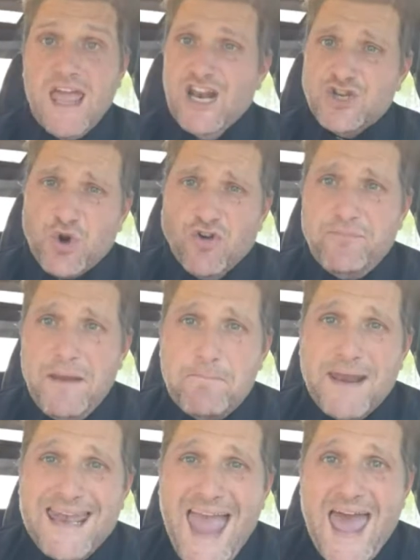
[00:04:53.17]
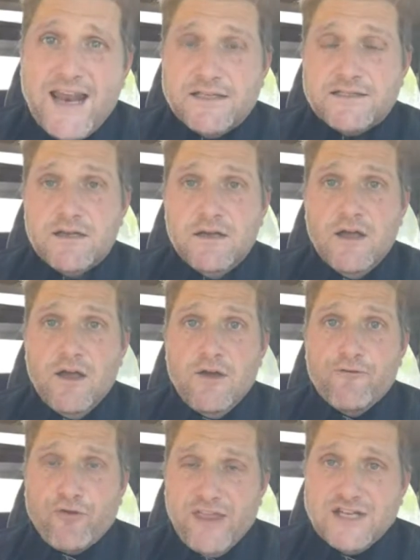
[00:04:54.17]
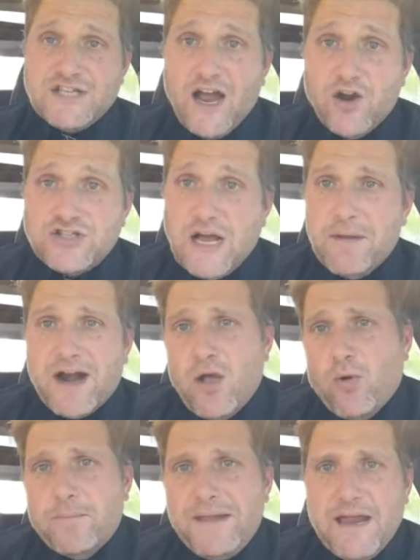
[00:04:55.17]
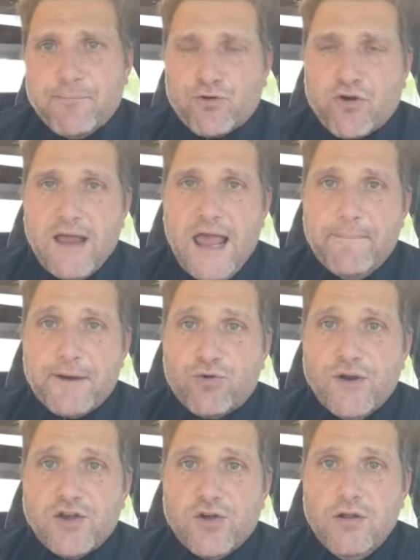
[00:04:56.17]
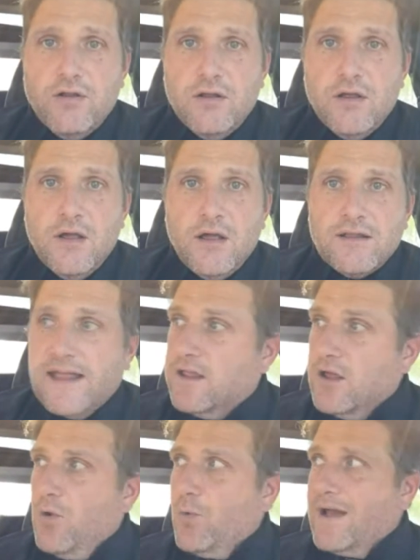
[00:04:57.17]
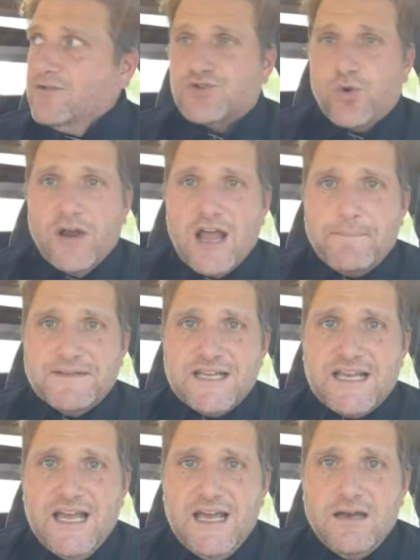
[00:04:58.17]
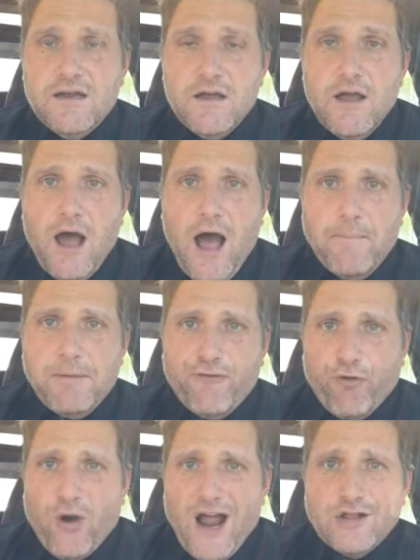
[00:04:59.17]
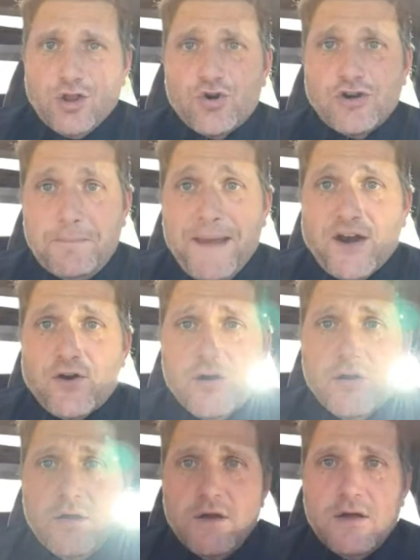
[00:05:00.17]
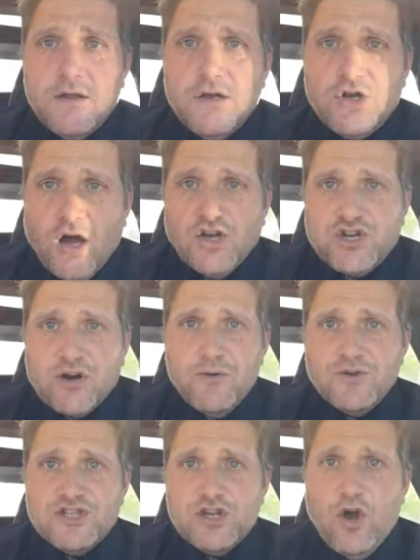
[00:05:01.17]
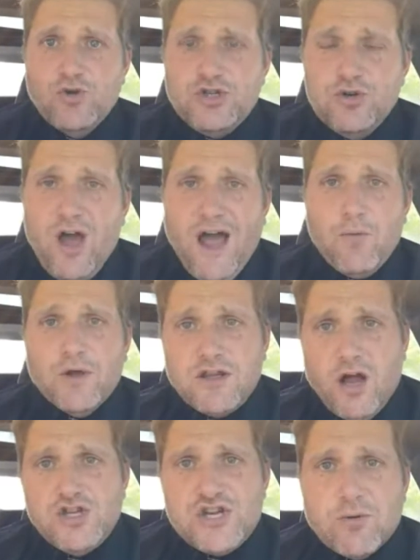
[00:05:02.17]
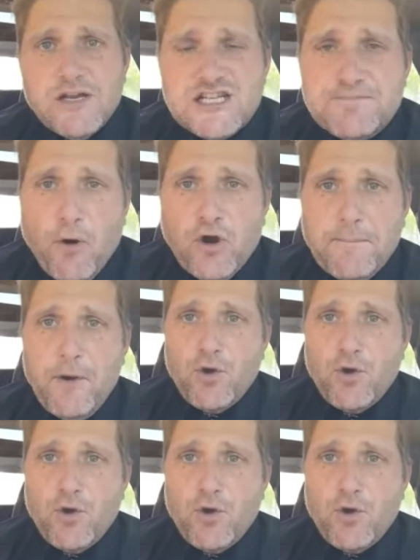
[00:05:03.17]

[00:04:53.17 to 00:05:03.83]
And it drove me bananas for the entire time. And I don't want to be hypocritical. Like, when I was growing up as a kid, before I learned better, Don Cherry was the go-to guy. When Don Cherry spoke